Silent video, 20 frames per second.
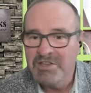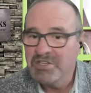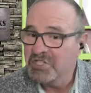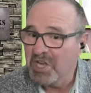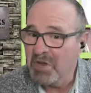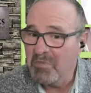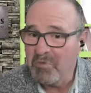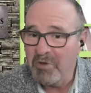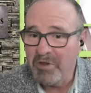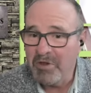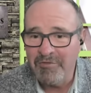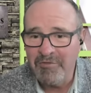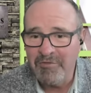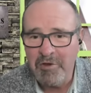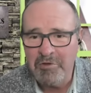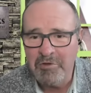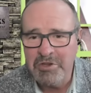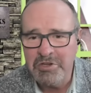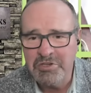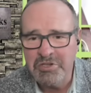Some want to
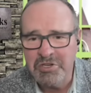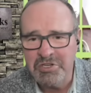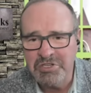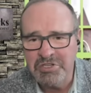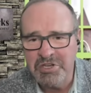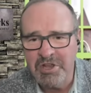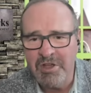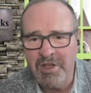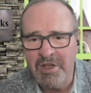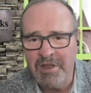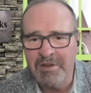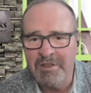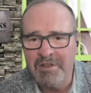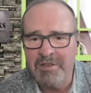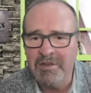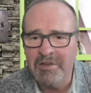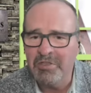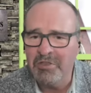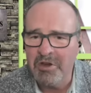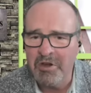focus just on
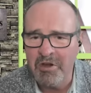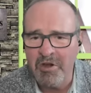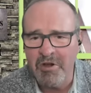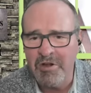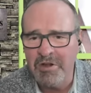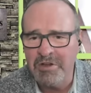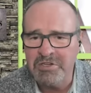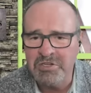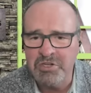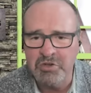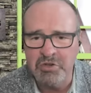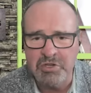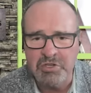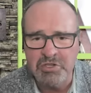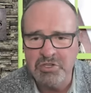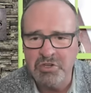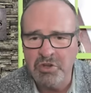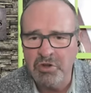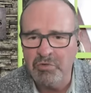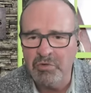the current
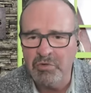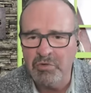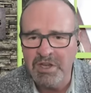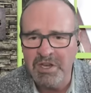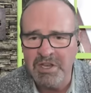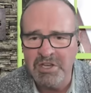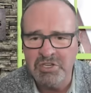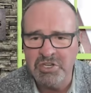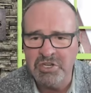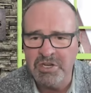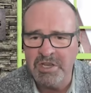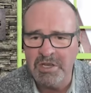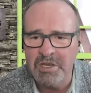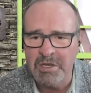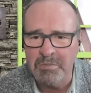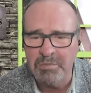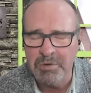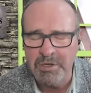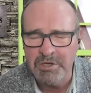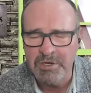student retention and
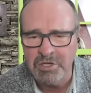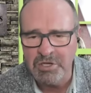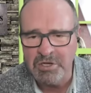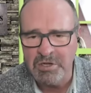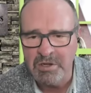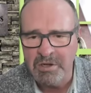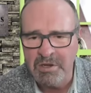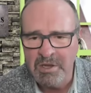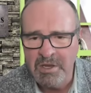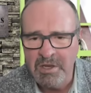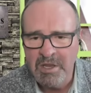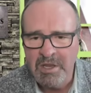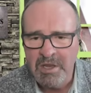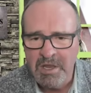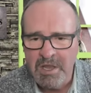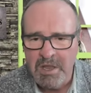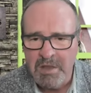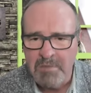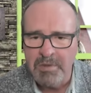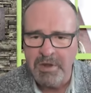completion.
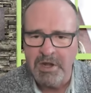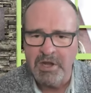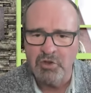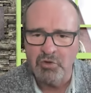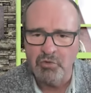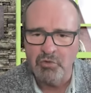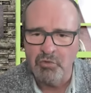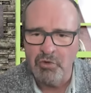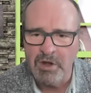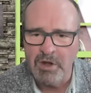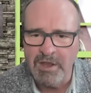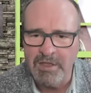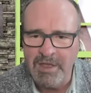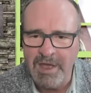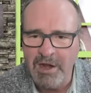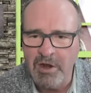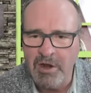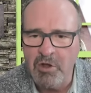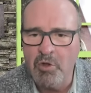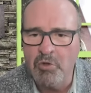But it's really
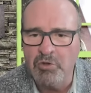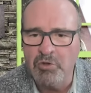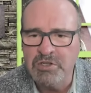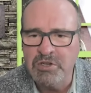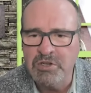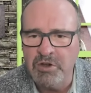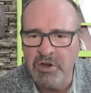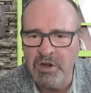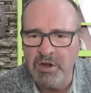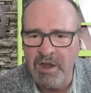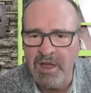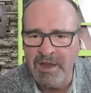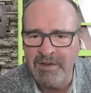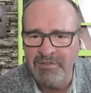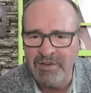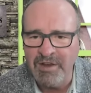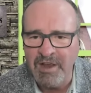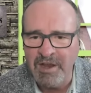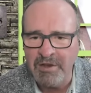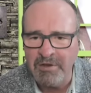that whole student
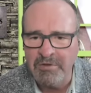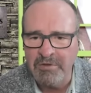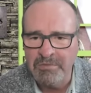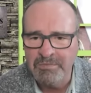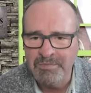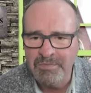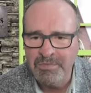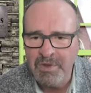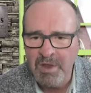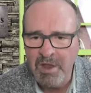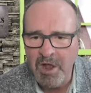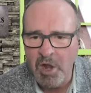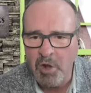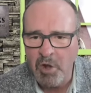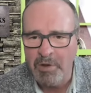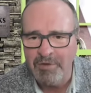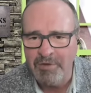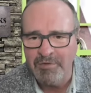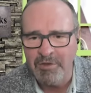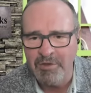life cycle, all
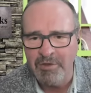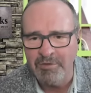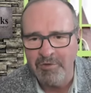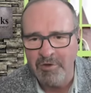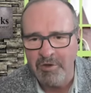the way from the